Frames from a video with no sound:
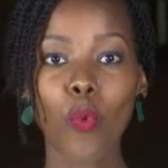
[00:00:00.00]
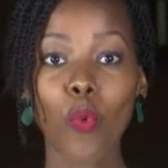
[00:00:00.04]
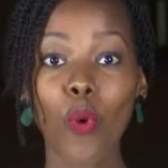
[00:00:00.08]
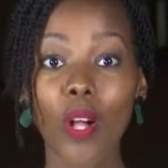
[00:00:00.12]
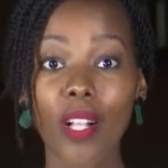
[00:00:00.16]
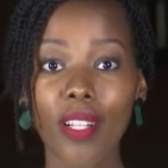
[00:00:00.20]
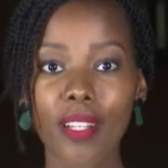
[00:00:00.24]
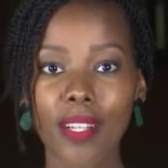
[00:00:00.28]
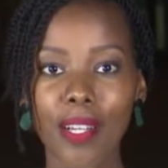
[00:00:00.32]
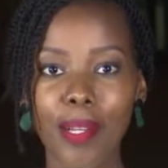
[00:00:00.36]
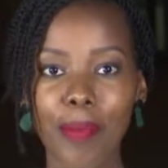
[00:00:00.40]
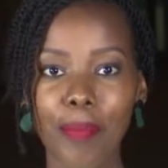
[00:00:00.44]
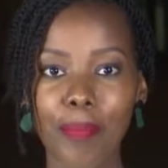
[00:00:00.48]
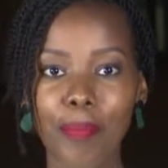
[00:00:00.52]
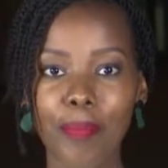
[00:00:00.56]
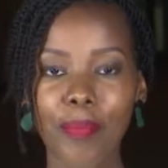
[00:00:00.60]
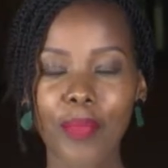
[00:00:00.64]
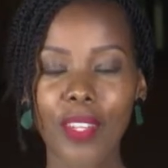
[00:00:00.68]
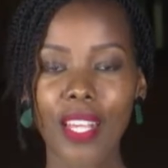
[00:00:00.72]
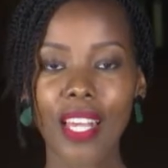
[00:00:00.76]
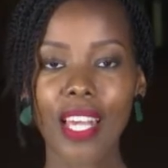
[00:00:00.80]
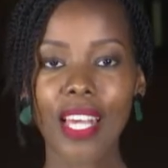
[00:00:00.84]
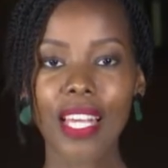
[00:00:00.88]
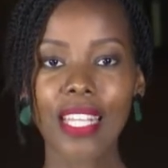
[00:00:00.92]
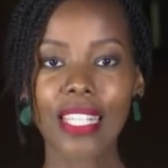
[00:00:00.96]
Welcome.
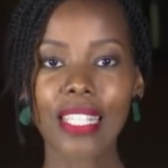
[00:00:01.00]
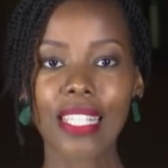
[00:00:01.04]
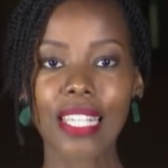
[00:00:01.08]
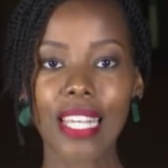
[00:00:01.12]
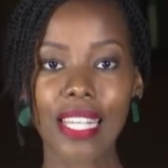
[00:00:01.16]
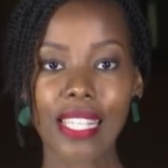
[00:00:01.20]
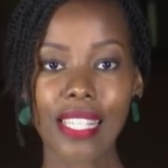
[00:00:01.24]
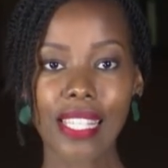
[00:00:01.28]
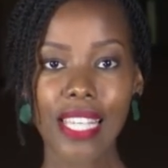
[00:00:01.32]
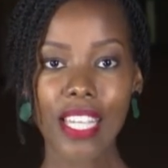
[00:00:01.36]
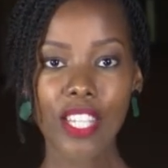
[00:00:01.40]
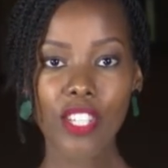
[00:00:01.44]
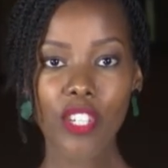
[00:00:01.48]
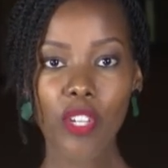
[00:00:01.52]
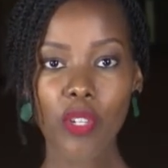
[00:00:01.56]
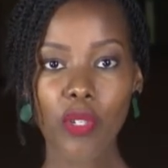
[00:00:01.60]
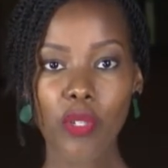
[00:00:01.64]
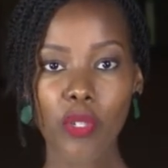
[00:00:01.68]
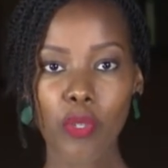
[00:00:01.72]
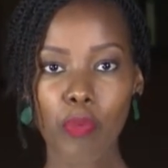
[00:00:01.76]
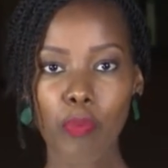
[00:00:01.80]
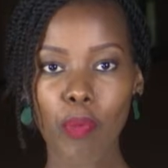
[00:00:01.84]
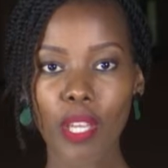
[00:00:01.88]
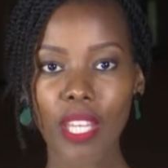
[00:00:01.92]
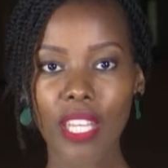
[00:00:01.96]
Taxation
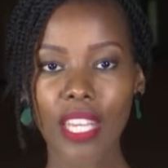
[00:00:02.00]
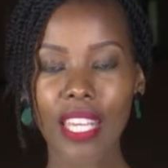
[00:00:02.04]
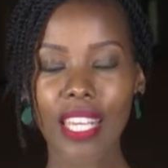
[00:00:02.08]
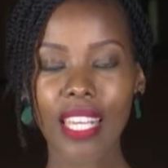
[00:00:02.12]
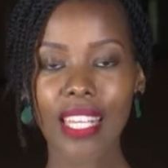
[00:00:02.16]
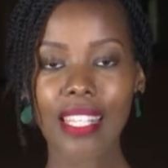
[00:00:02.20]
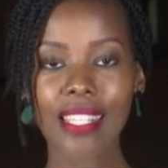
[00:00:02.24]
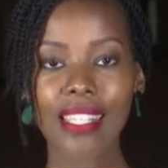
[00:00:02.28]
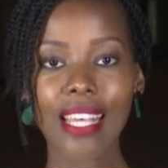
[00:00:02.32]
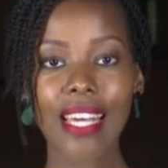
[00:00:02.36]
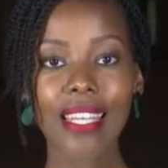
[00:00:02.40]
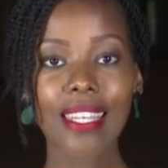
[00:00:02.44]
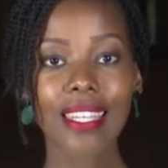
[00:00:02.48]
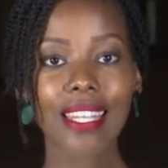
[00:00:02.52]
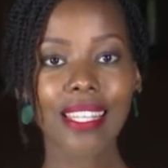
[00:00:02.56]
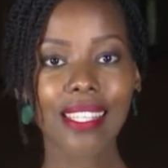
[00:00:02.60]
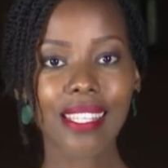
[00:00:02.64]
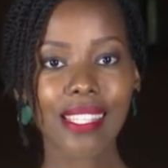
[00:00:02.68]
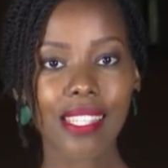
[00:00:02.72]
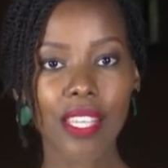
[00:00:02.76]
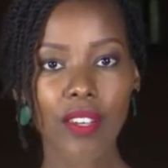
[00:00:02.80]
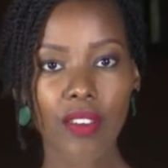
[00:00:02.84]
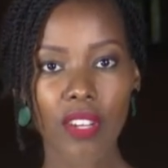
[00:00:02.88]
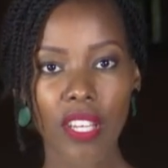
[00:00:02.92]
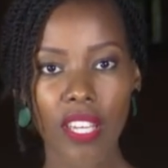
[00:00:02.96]
to many is that
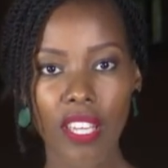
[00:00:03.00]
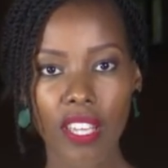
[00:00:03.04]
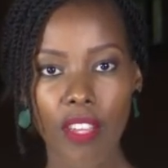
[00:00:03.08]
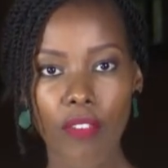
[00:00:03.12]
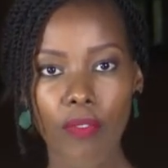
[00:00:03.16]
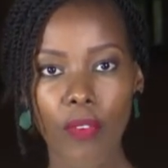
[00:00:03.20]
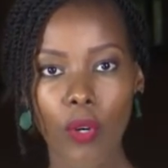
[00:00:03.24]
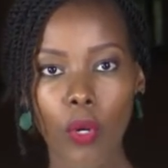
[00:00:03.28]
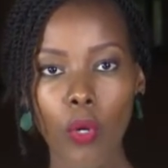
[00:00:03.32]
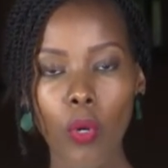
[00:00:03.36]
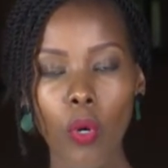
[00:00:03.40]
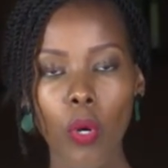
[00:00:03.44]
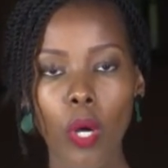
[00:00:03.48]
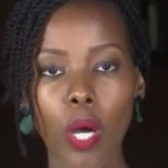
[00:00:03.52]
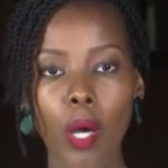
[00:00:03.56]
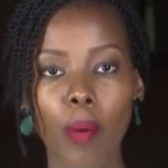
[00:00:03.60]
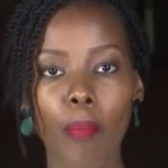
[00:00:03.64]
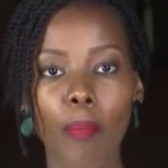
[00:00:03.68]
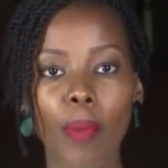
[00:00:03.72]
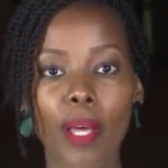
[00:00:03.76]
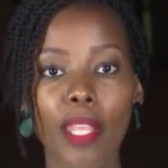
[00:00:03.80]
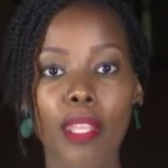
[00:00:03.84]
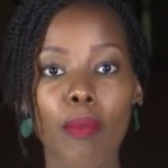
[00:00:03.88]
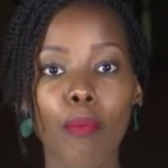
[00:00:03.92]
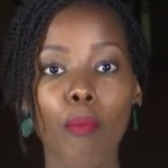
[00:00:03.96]
necessary evil,
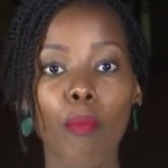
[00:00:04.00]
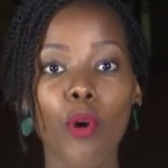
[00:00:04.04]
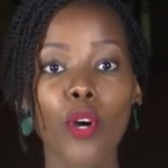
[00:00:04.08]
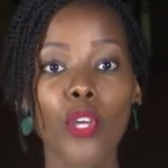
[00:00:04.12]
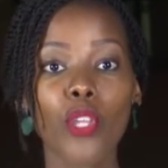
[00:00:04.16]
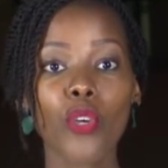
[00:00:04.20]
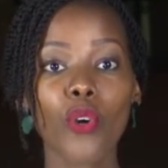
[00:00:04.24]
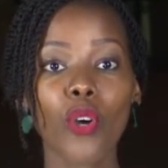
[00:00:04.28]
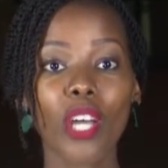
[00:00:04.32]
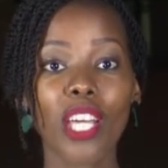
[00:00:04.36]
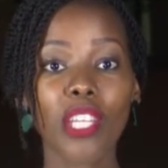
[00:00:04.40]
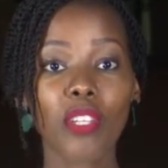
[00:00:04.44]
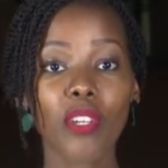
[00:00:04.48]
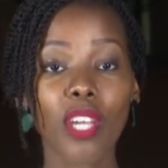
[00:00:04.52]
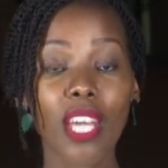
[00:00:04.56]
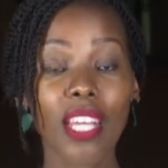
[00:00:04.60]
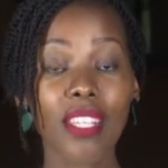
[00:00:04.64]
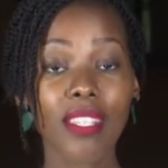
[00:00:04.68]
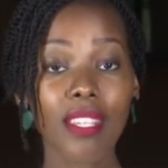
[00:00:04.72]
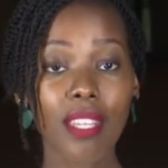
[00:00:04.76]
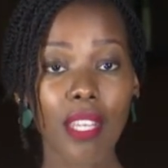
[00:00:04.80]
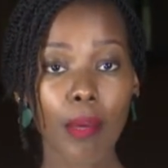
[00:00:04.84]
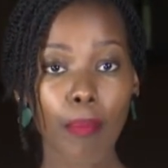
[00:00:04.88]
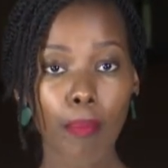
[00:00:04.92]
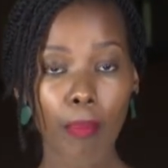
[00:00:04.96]
but the more you're
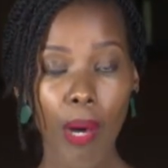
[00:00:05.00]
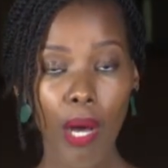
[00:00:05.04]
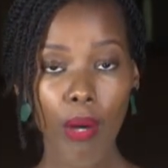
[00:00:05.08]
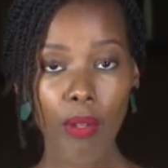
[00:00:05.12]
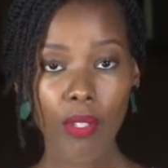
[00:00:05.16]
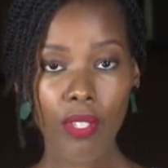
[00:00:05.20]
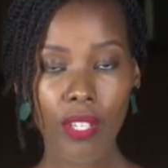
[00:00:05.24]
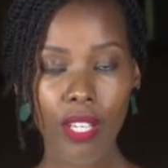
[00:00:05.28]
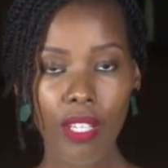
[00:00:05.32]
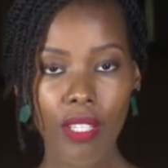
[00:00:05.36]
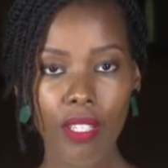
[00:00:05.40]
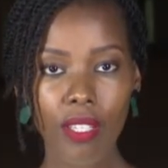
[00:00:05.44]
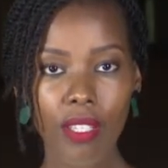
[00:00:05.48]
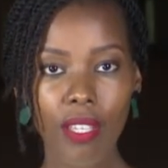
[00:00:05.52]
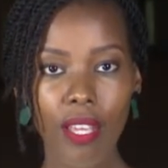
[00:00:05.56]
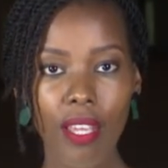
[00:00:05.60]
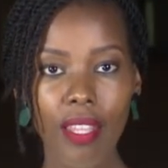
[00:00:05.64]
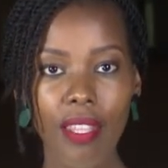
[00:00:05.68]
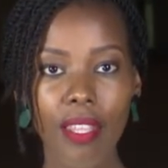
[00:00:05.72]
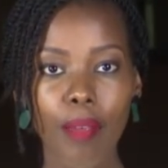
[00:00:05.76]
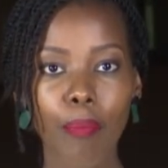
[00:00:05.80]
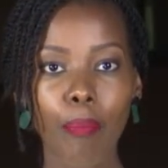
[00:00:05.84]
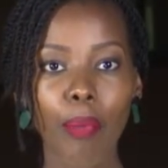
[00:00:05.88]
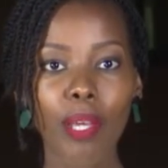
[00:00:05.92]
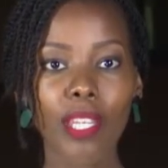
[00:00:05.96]
educated about it,
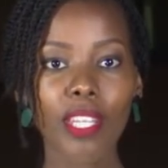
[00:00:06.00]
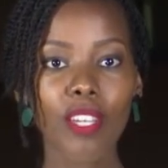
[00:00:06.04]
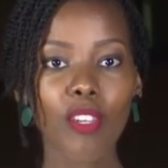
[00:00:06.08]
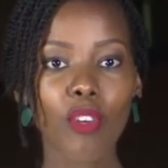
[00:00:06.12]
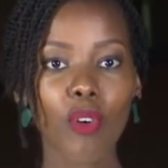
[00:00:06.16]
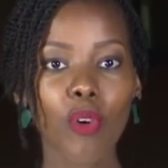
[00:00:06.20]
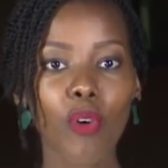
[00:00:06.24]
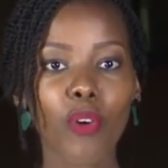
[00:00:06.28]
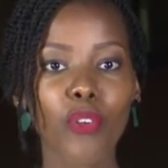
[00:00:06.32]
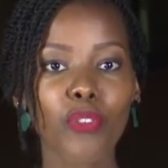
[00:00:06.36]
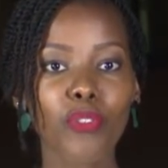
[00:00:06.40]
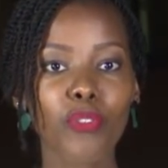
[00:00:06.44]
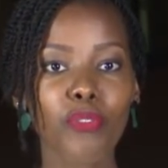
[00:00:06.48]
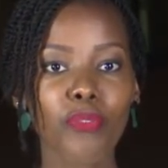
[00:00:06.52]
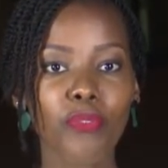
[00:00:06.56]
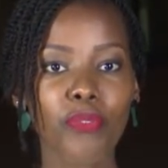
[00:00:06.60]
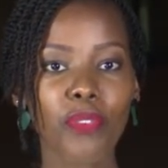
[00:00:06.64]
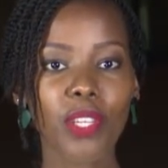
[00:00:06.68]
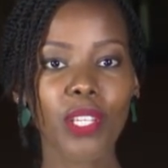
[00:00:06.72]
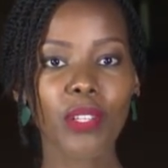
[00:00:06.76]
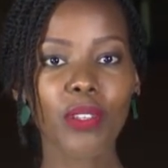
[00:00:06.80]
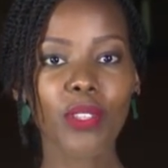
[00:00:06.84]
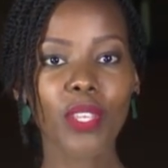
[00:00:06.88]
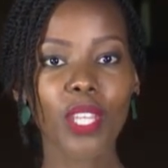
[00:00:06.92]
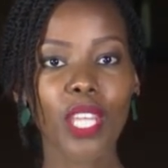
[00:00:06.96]
the better you're going to
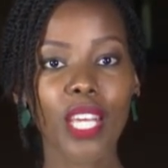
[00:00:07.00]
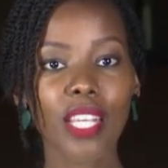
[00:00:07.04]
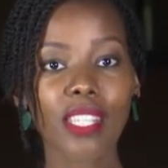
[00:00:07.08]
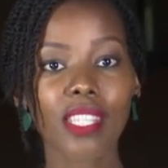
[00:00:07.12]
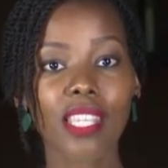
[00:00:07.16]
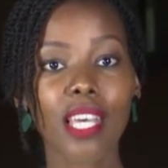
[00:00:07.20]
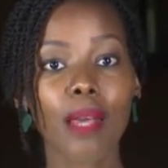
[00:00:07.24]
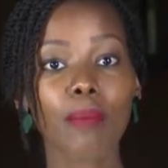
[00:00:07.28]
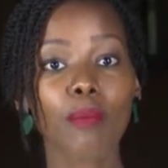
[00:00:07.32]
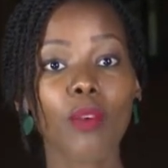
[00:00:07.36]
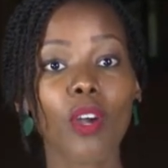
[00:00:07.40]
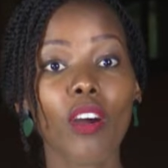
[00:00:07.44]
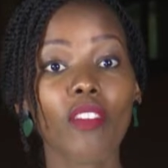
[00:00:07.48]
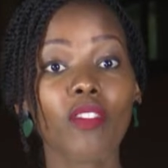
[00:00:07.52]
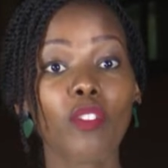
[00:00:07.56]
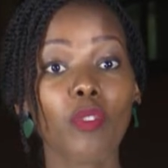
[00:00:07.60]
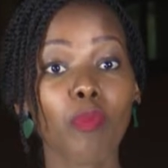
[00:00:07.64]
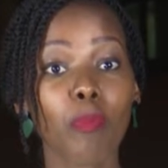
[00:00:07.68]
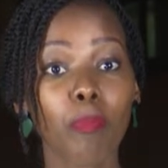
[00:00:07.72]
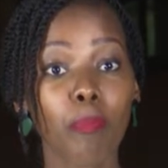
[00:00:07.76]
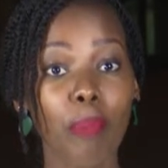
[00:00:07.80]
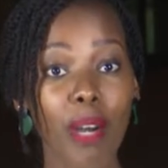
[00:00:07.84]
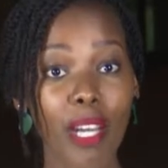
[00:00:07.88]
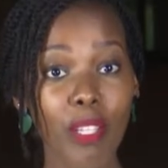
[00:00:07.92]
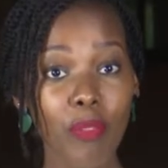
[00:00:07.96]
feel the next time you have
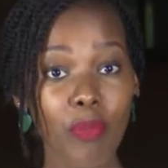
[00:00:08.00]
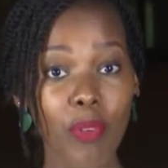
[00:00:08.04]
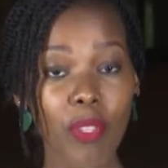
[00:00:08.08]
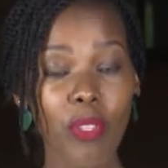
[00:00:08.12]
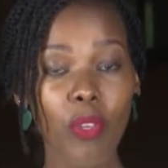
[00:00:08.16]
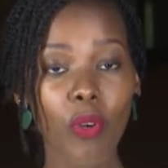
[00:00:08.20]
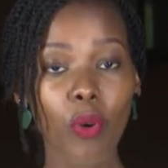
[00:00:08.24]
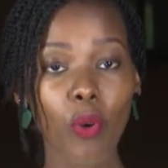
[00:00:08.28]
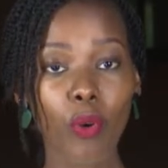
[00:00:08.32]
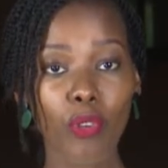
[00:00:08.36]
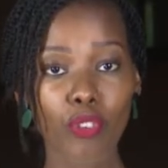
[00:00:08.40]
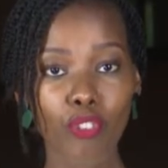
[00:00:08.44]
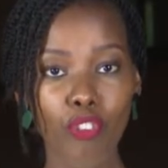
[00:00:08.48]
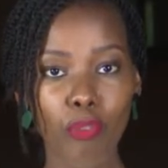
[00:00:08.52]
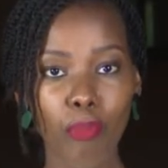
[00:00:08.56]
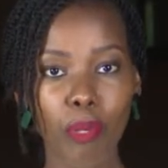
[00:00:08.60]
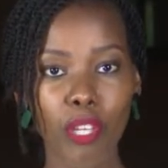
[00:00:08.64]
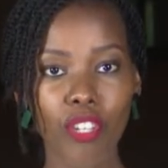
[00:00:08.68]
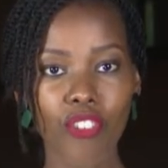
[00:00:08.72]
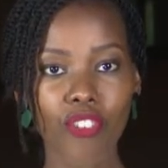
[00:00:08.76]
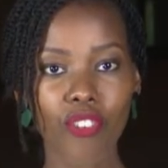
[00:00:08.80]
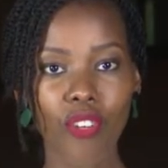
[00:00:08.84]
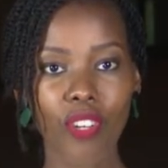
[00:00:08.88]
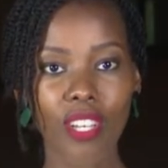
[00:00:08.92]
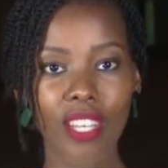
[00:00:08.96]
to part with your
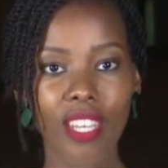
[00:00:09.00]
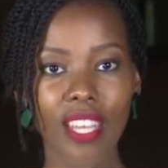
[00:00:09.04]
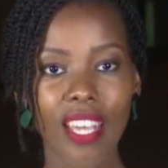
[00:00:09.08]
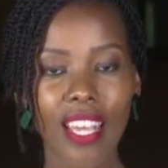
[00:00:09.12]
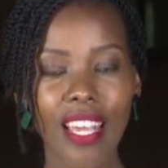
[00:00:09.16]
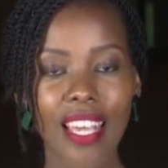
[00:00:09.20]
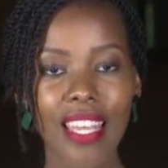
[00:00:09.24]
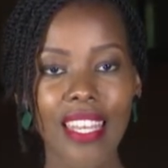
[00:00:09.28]
contribution,